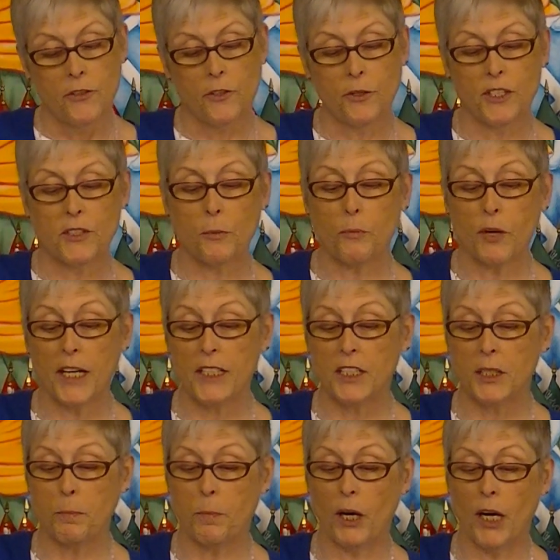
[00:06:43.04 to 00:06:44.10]
There is a
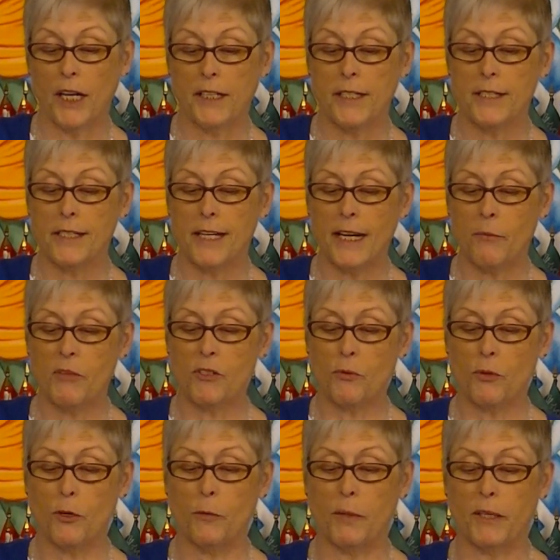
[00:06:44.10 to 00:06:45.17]
bright spot. His name is
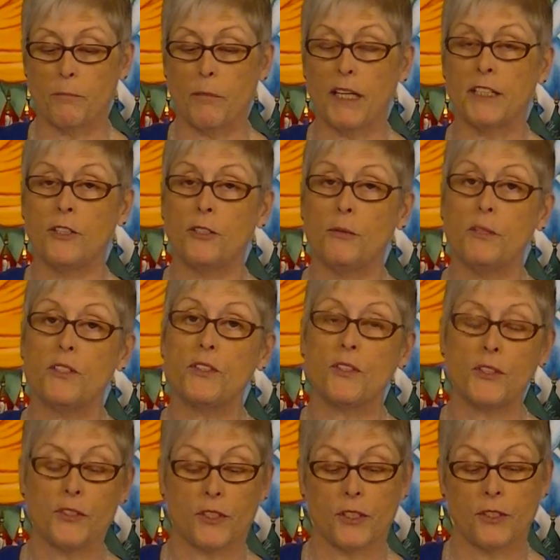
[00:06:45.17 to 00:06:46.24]
Reuben, my new
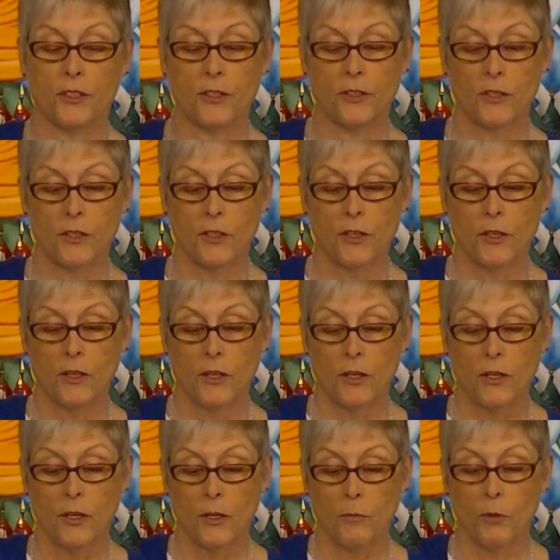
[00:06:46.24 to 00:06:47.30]
assistant.
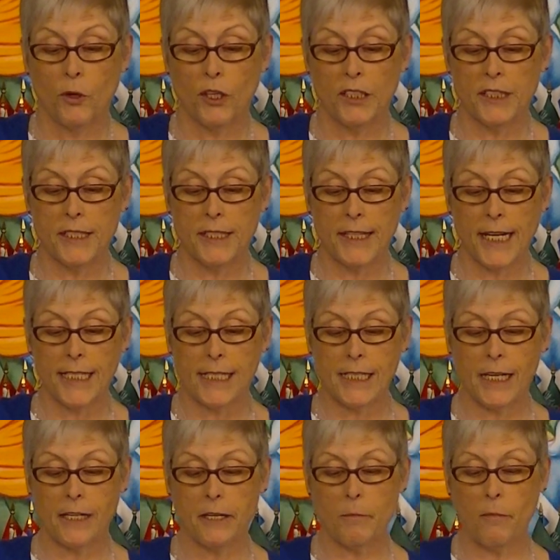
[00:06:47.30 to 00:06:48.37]
Portland State
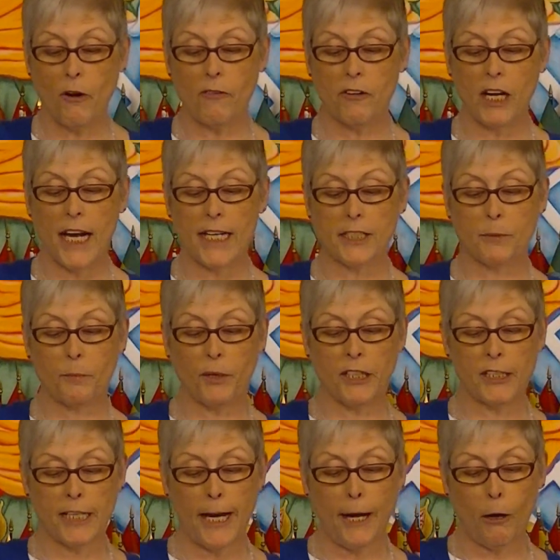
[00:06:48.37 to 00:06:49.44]
sent him over last
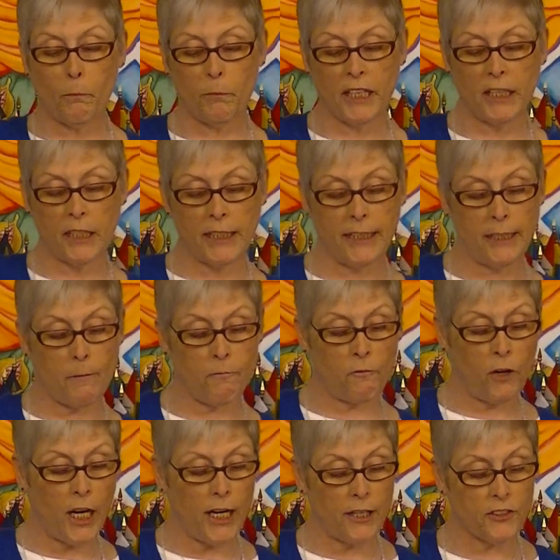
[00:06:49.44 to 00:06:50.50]
spring to help me clean up
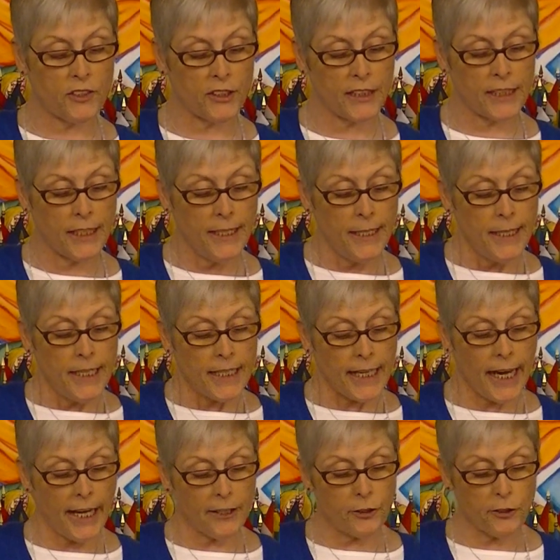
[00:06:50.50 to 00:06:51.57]
files and
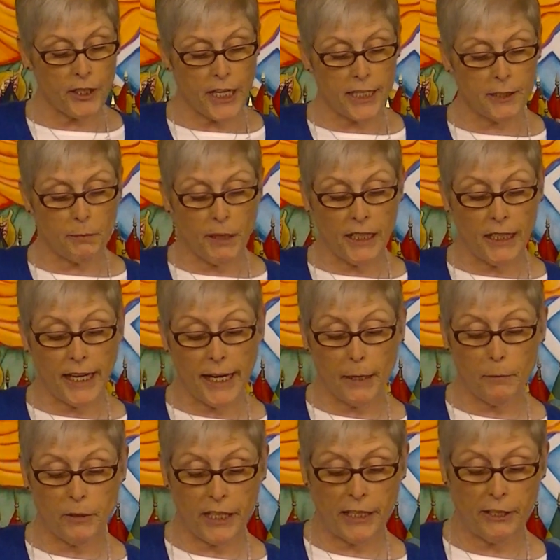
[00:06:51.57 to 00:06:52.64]
categorize my
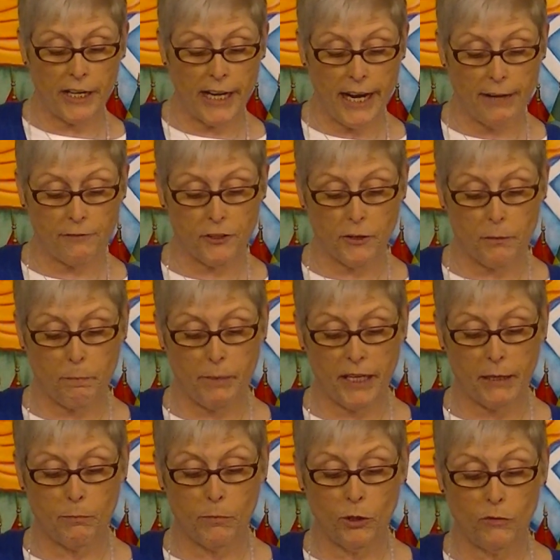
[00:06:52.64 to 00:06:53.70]
library after the
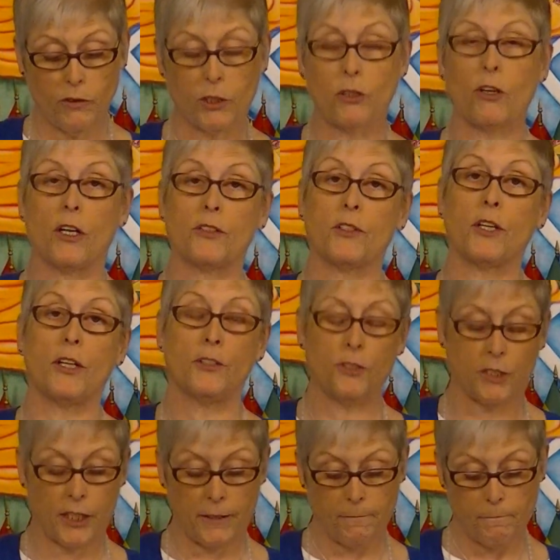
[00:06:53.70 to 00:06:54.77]
big move across
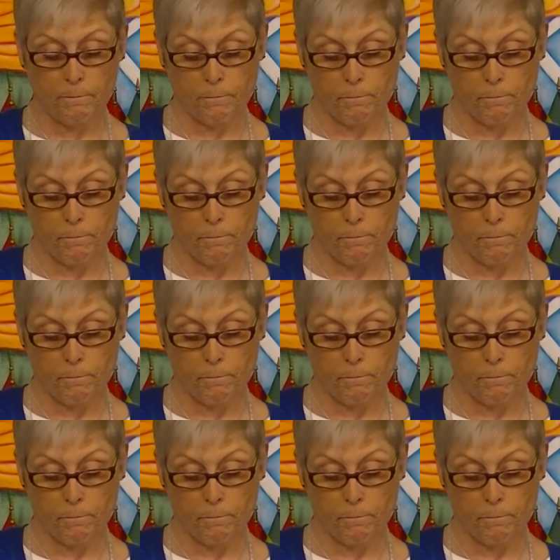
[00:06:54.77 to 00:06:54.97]
country.